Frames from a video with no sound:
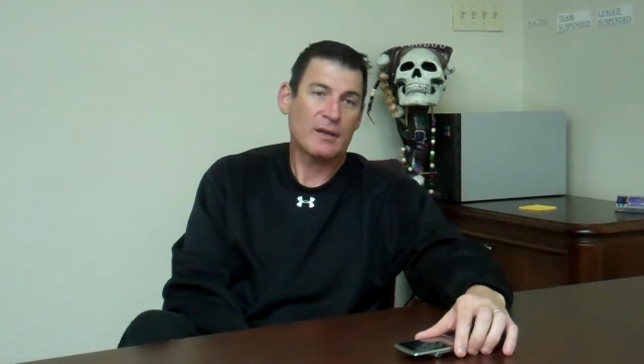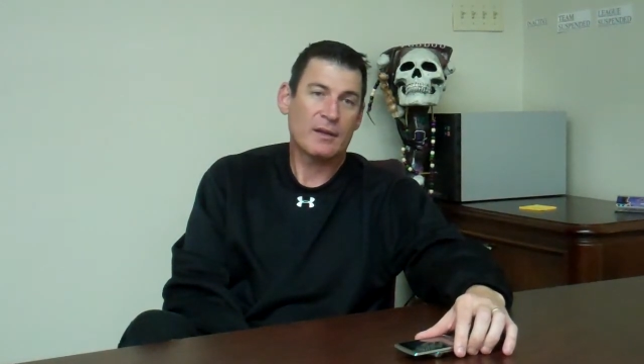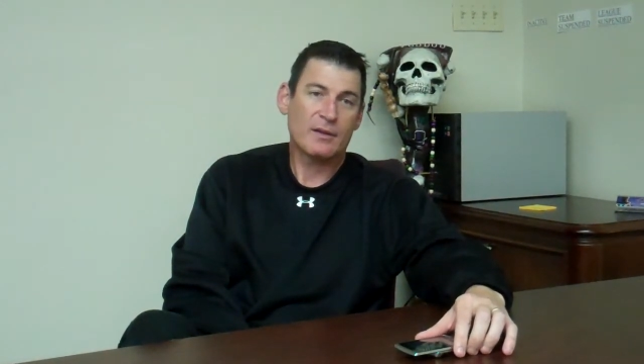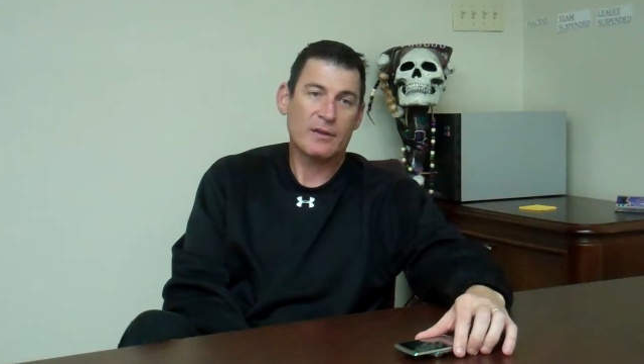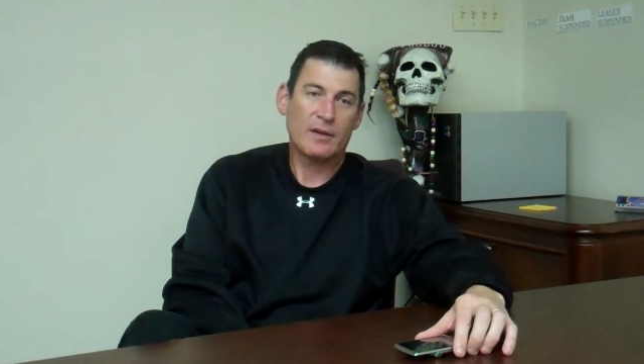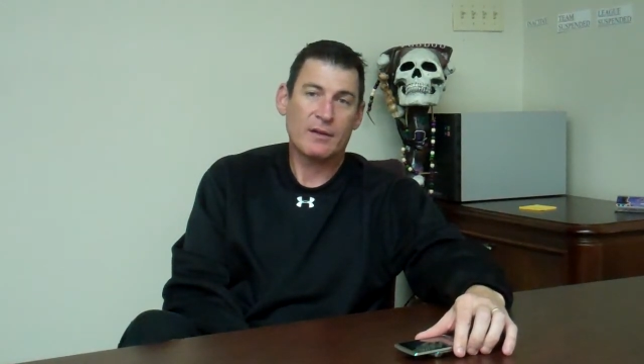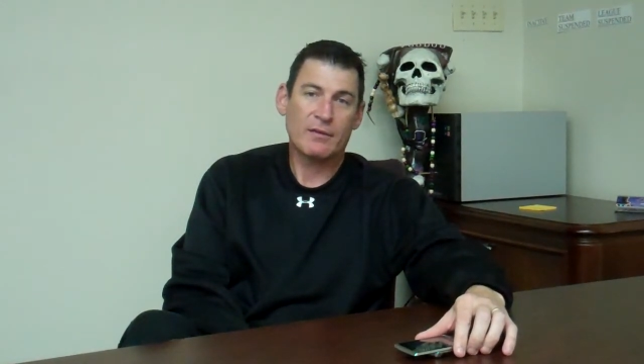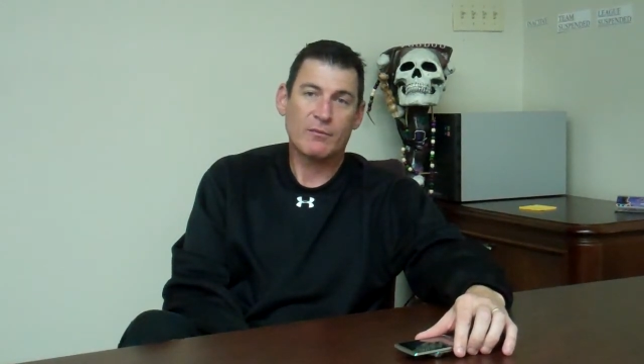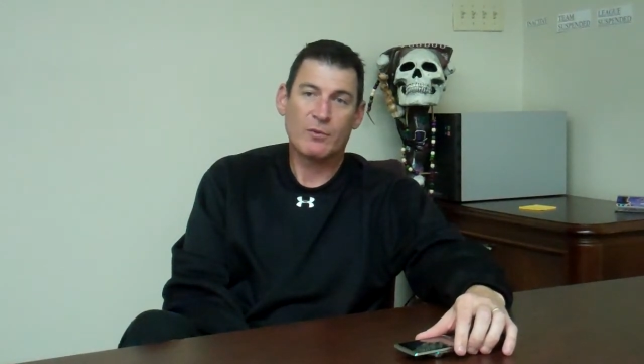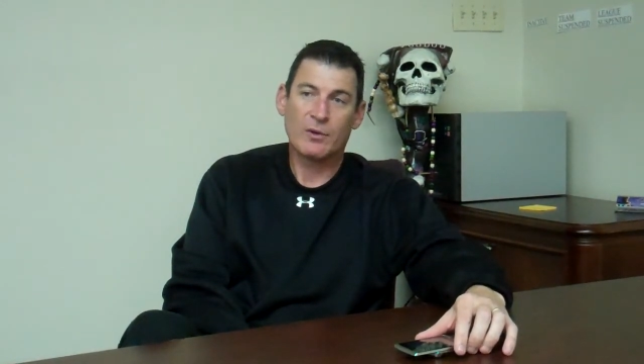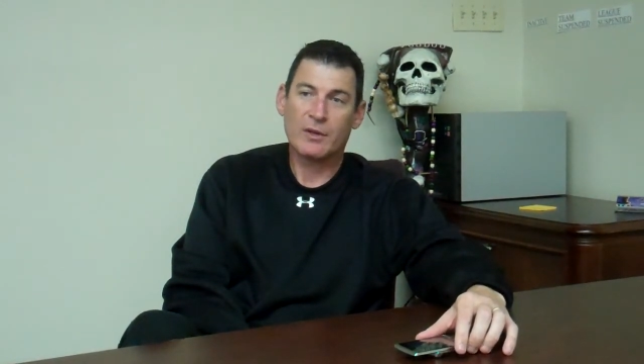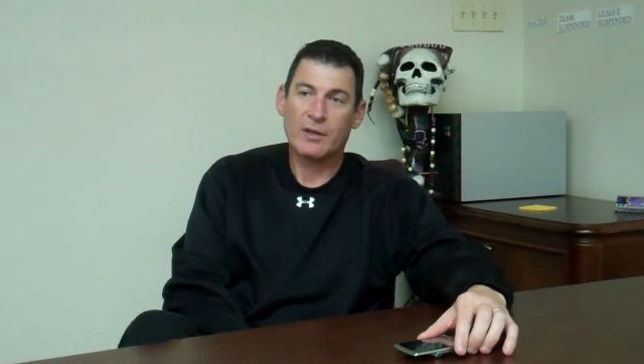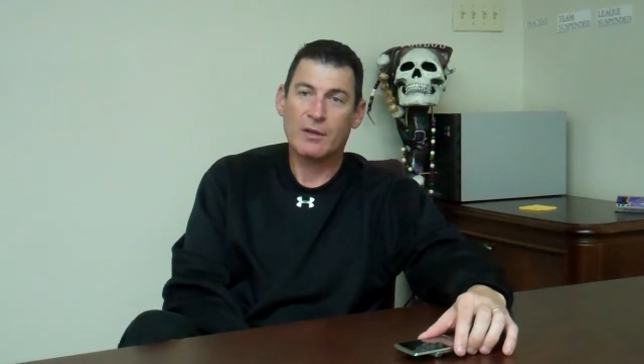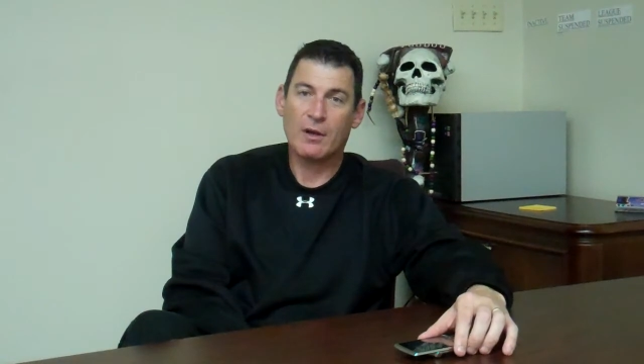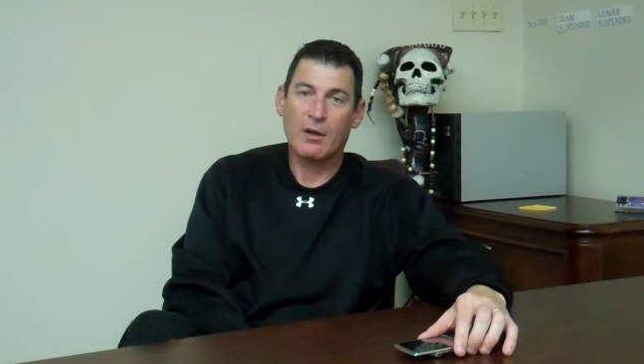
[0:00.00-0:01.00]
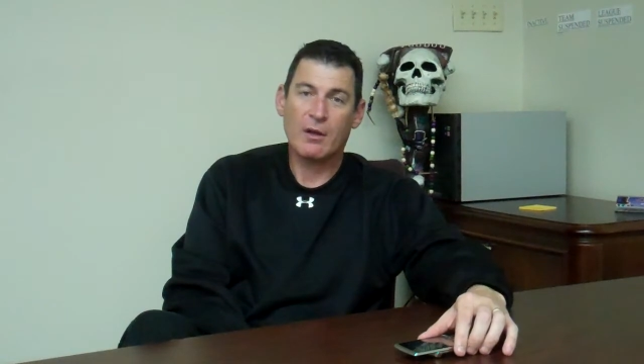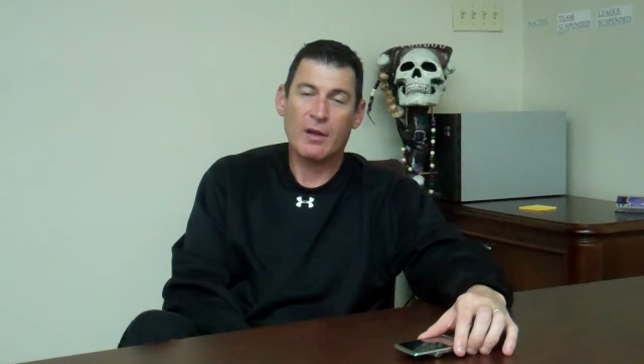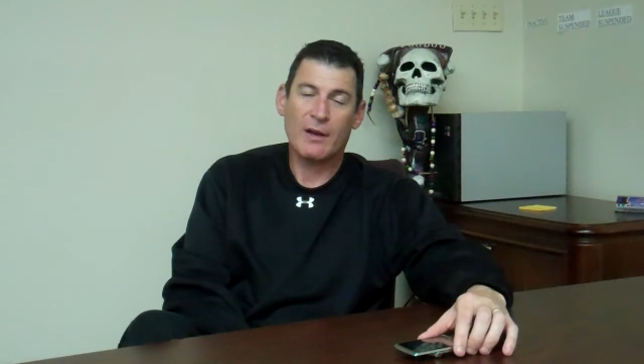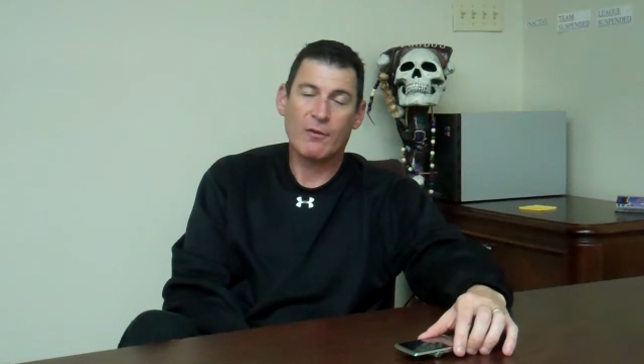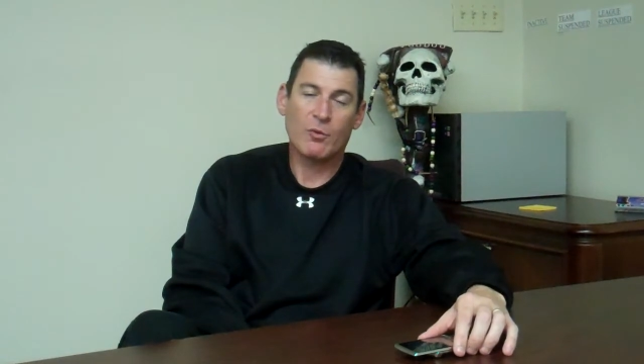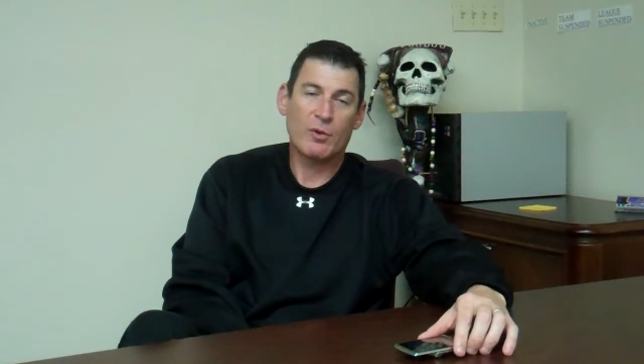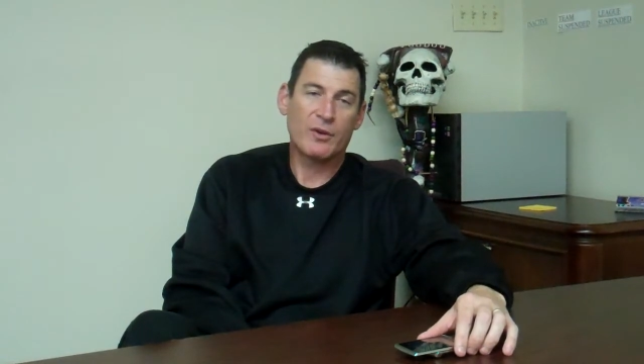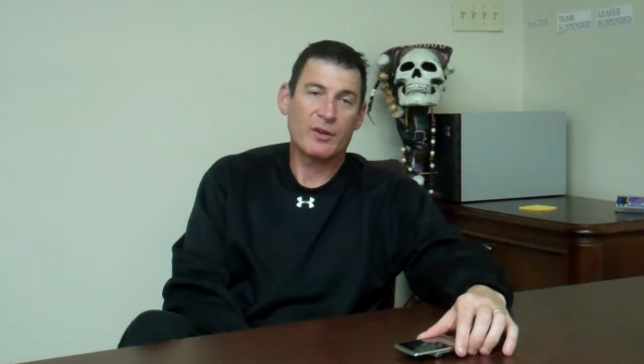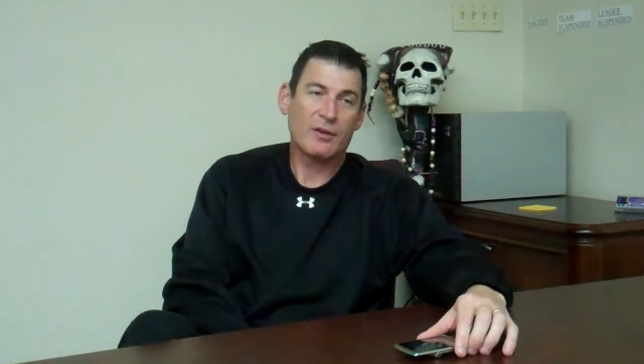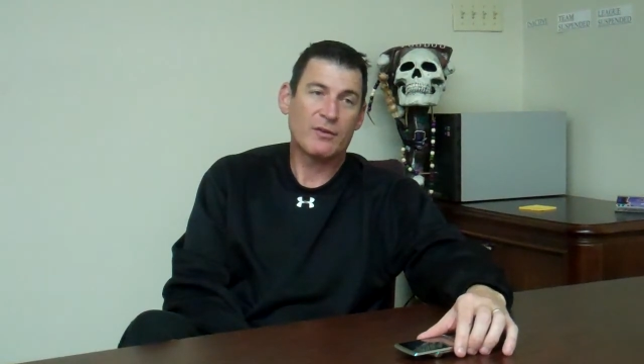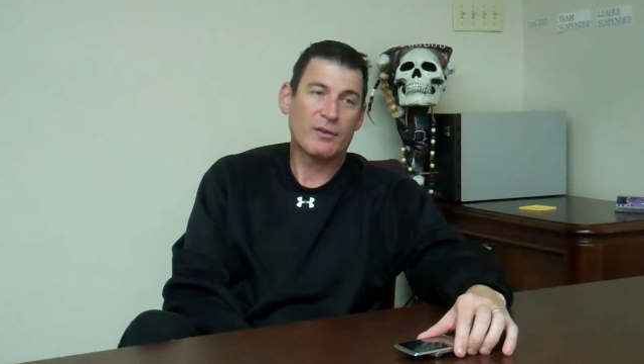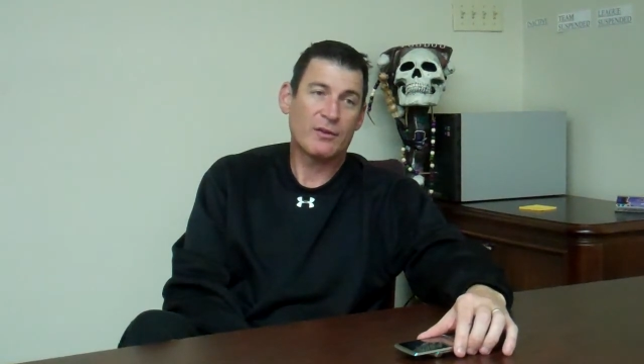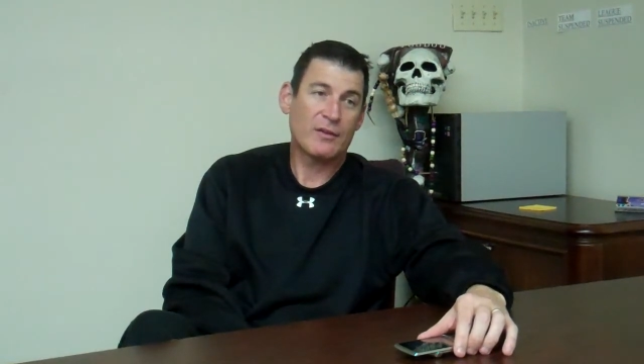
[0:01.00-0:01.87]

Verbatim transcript: and then really all everyone did